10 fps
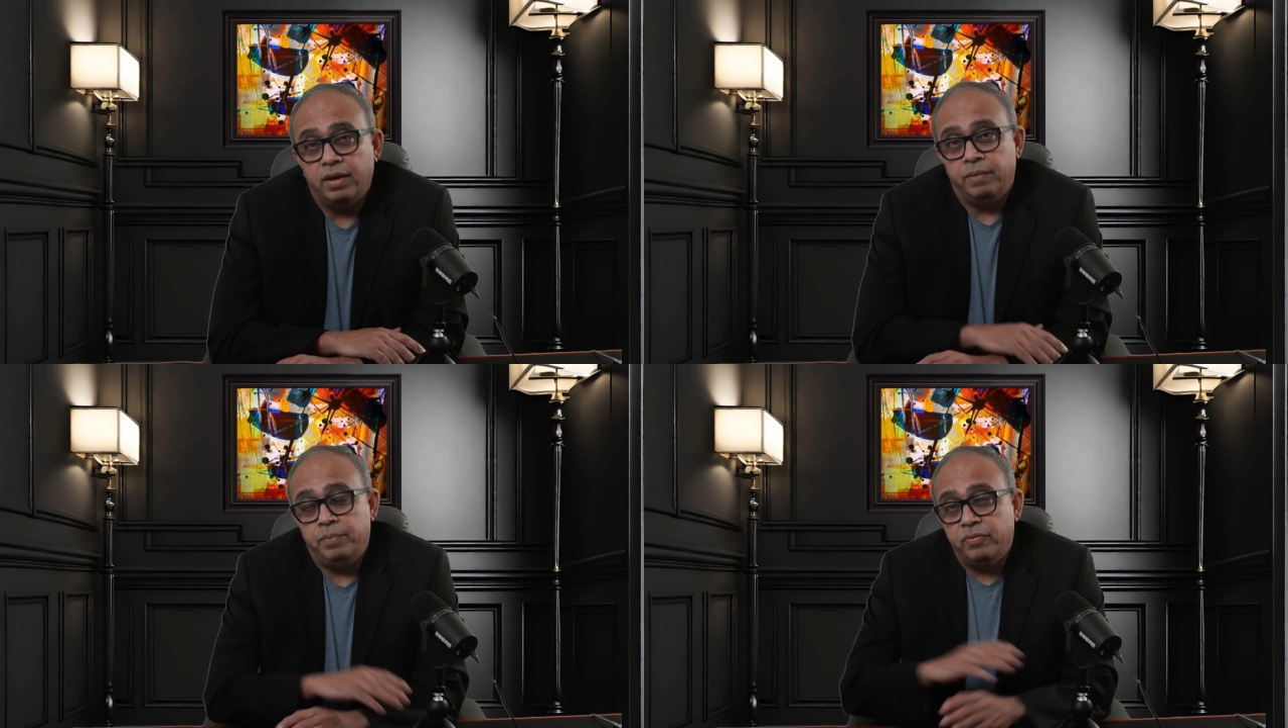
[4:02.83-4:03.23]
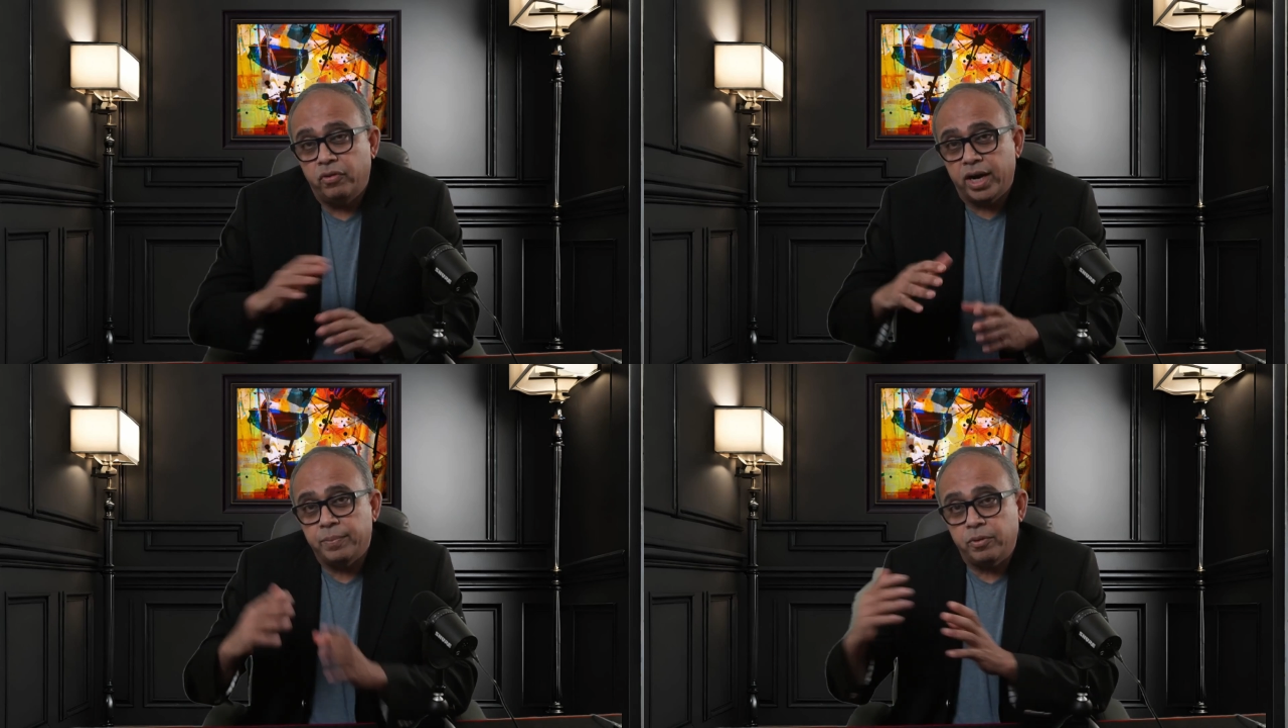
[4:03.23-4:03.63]
before
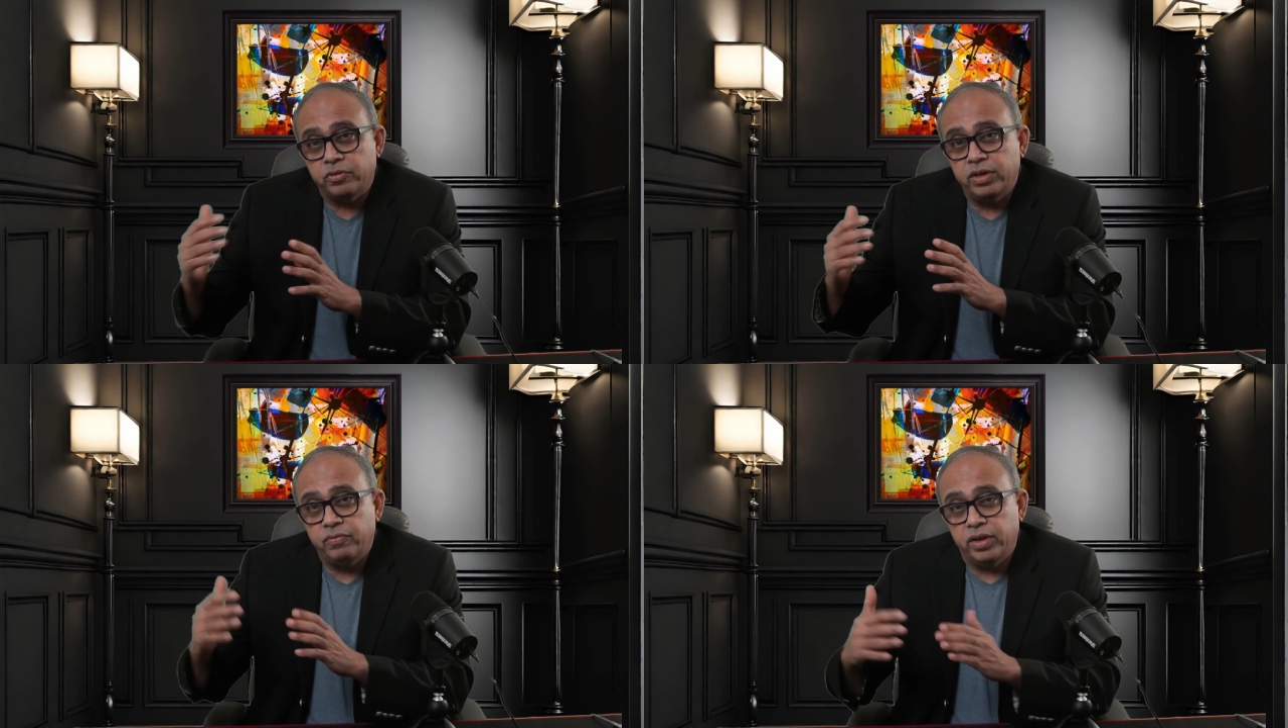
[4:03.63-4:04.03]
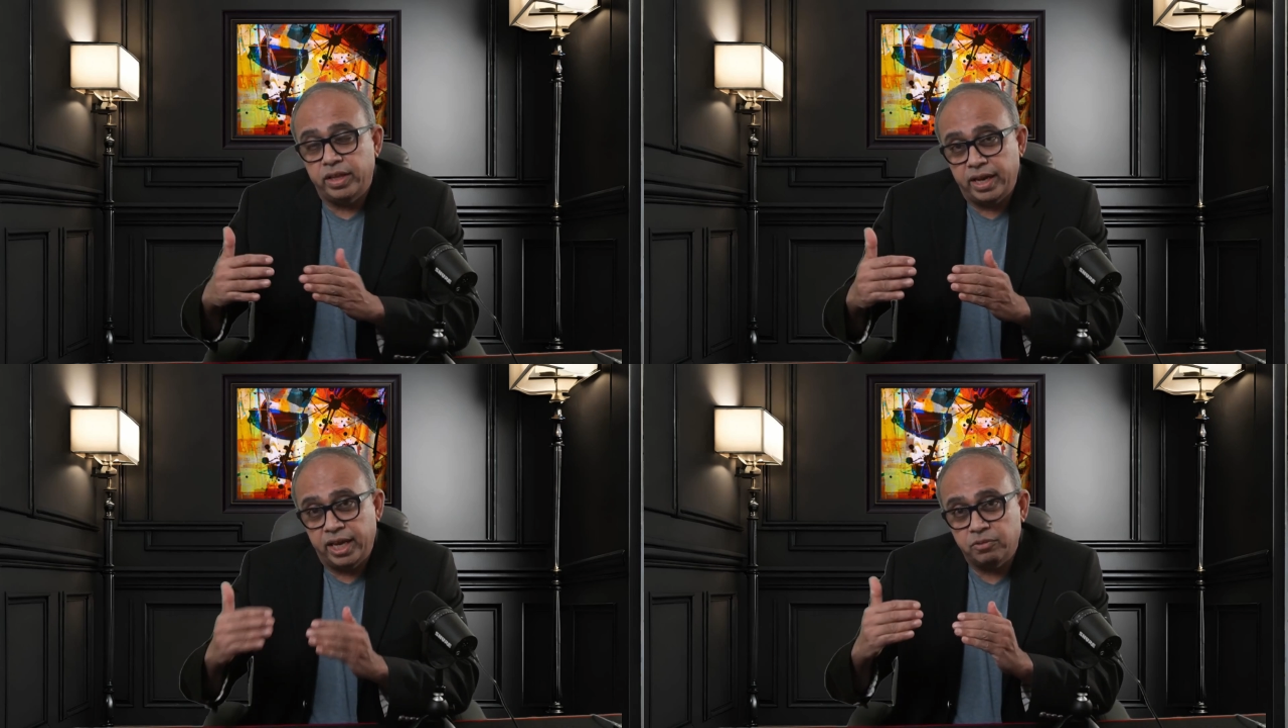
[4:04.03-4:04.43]
I proceed
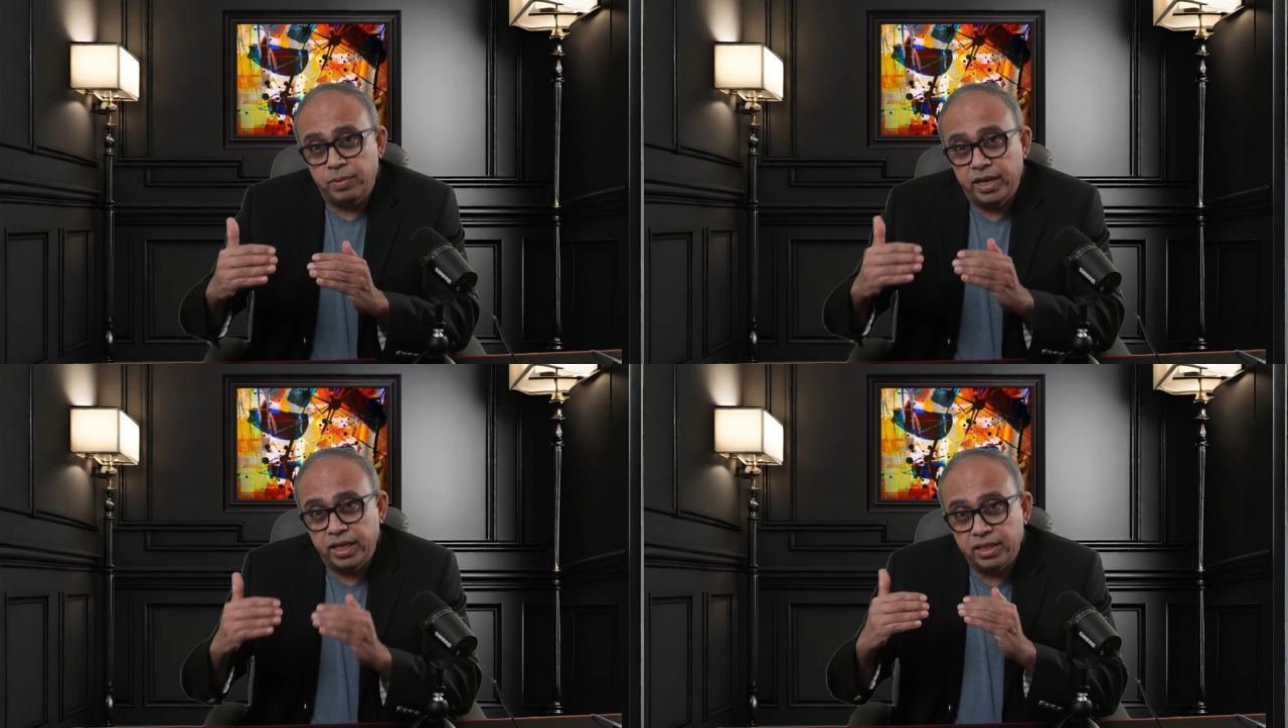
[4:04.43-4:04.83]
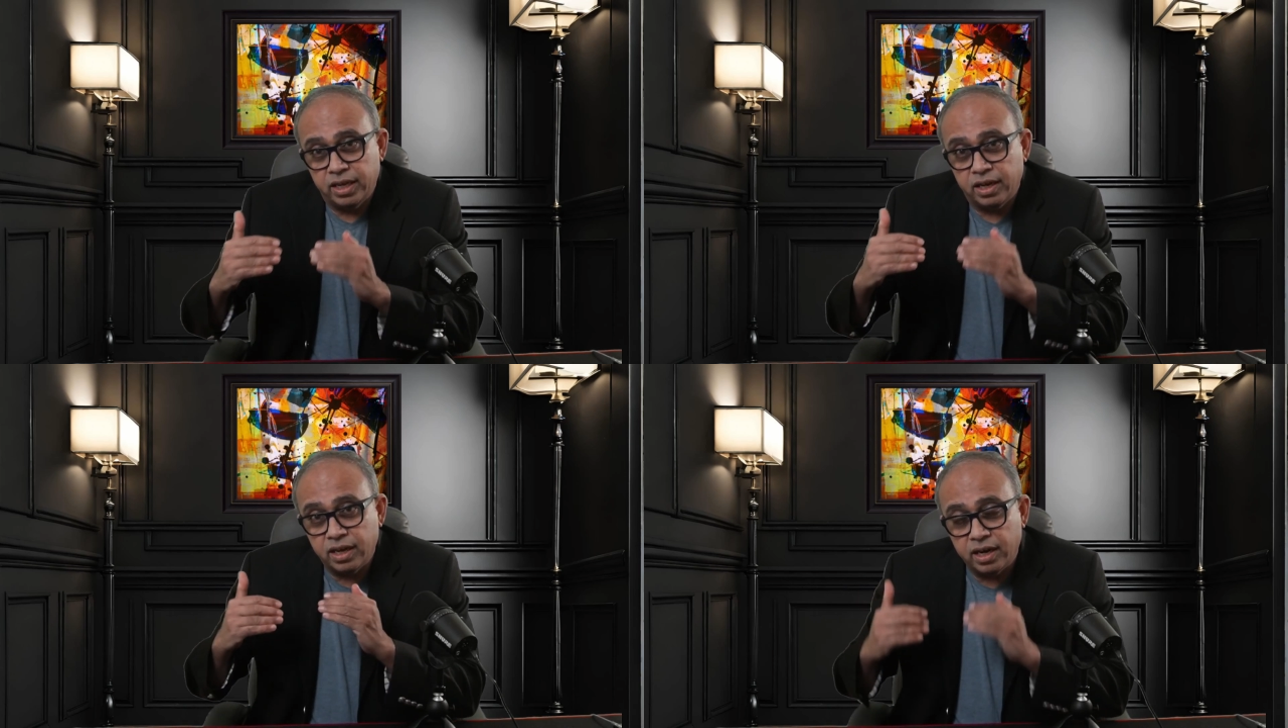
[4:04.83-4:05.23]
further explaining
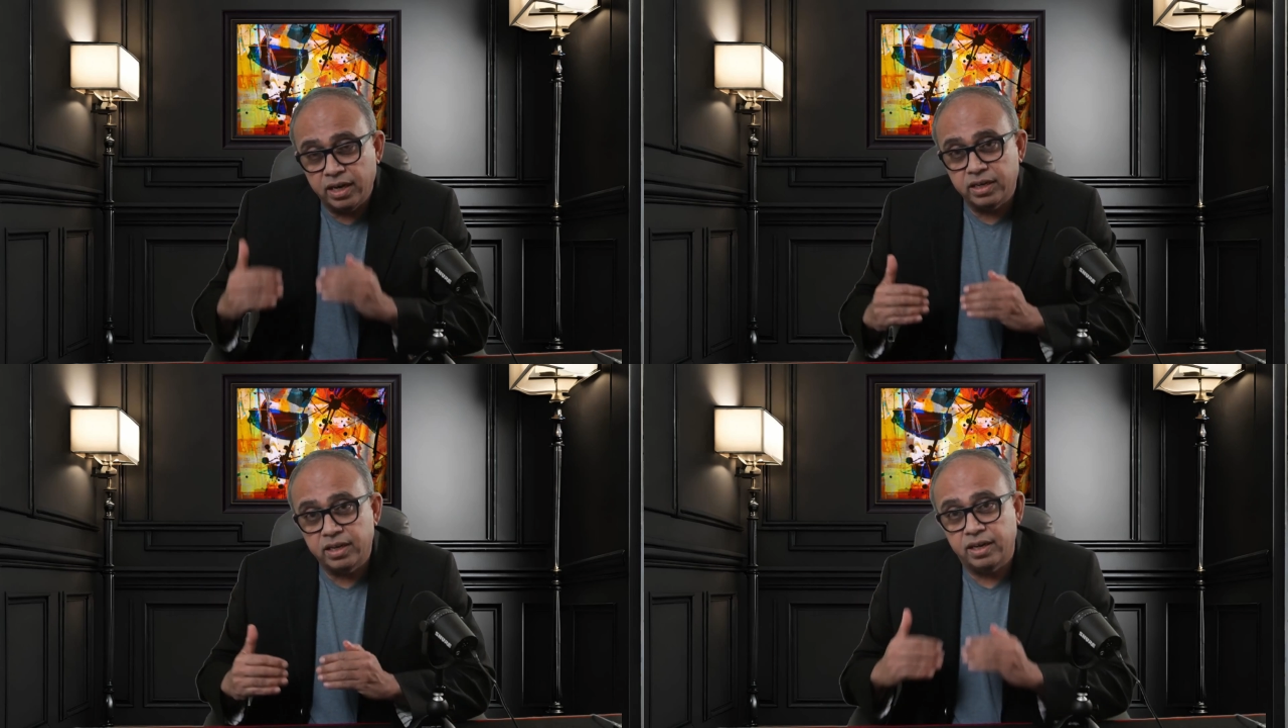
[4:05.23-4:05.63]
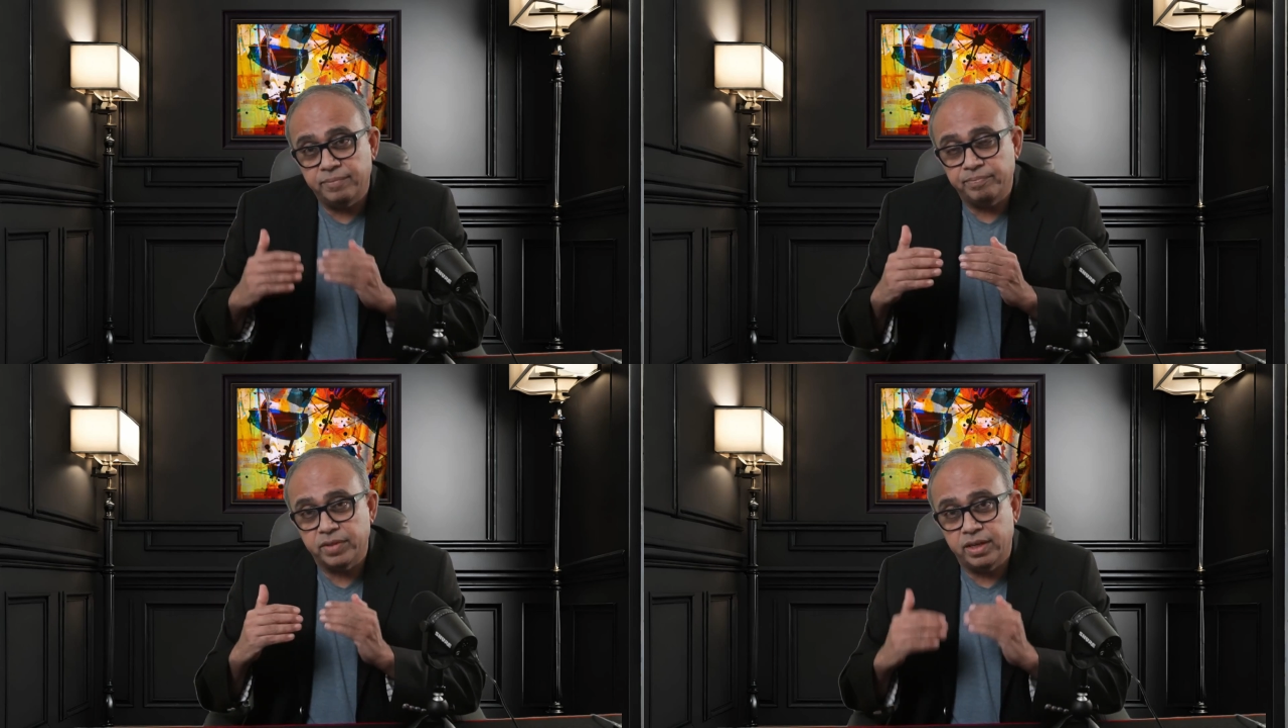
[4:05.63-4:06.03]
the current uh,
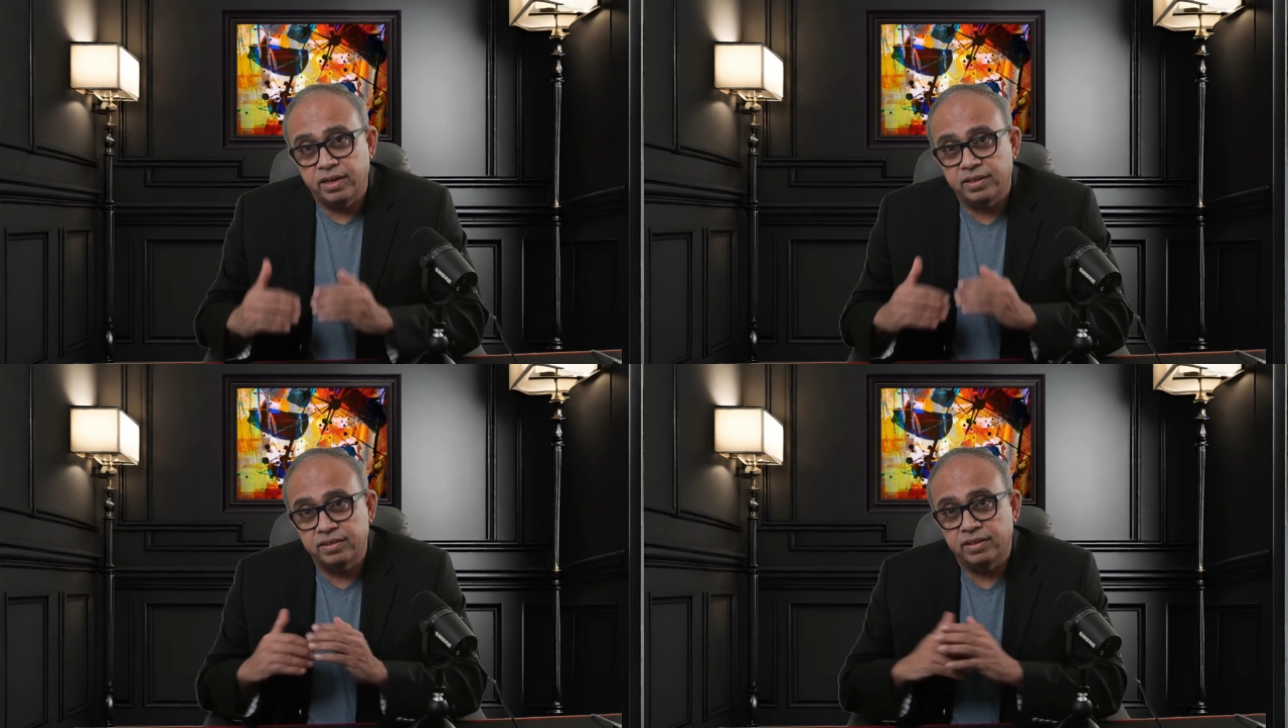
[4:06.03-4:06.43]
uh, uh